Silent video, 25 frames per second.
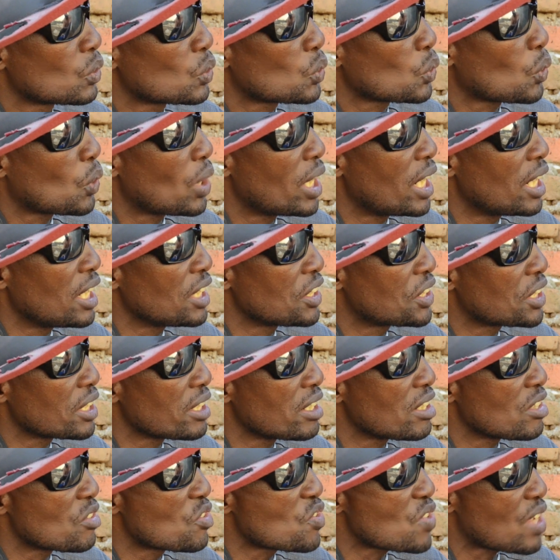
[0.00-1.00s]

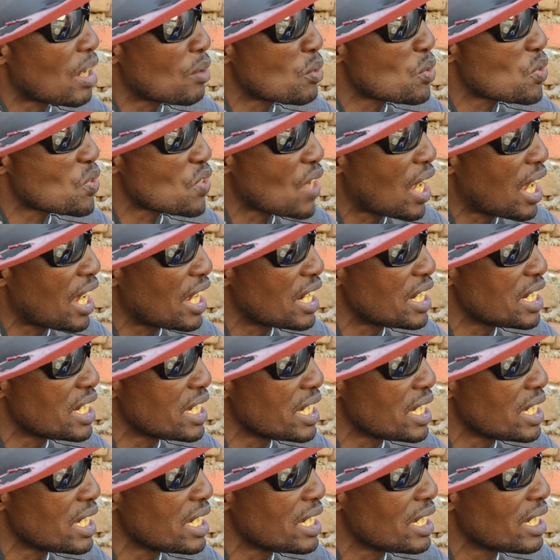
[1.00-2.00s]

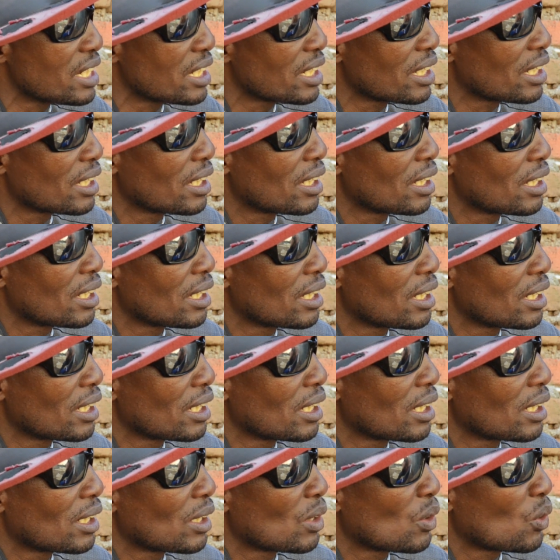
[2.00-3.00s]
20,000
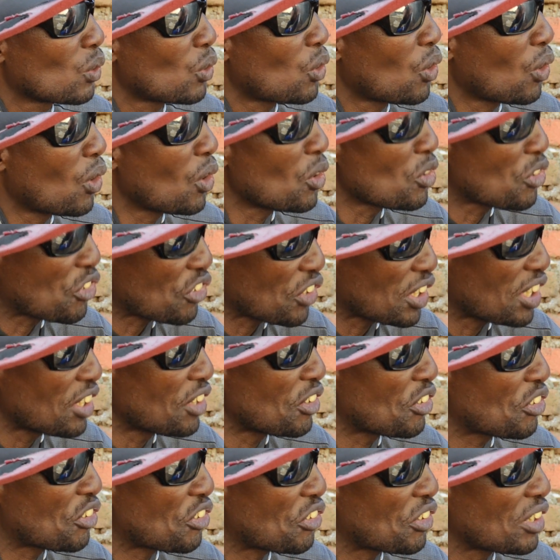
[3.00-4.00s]

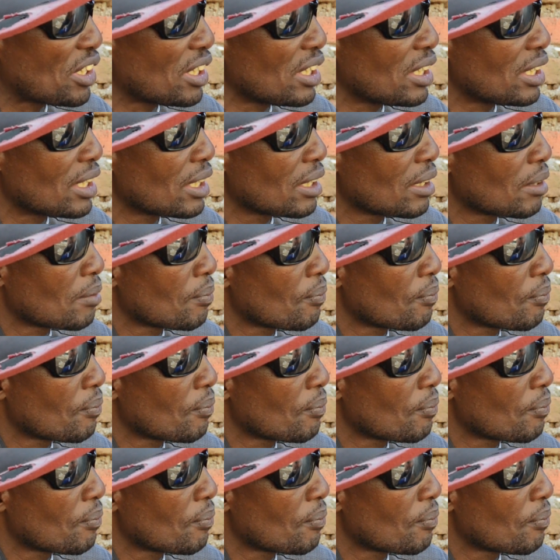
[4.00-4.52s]
causes uh,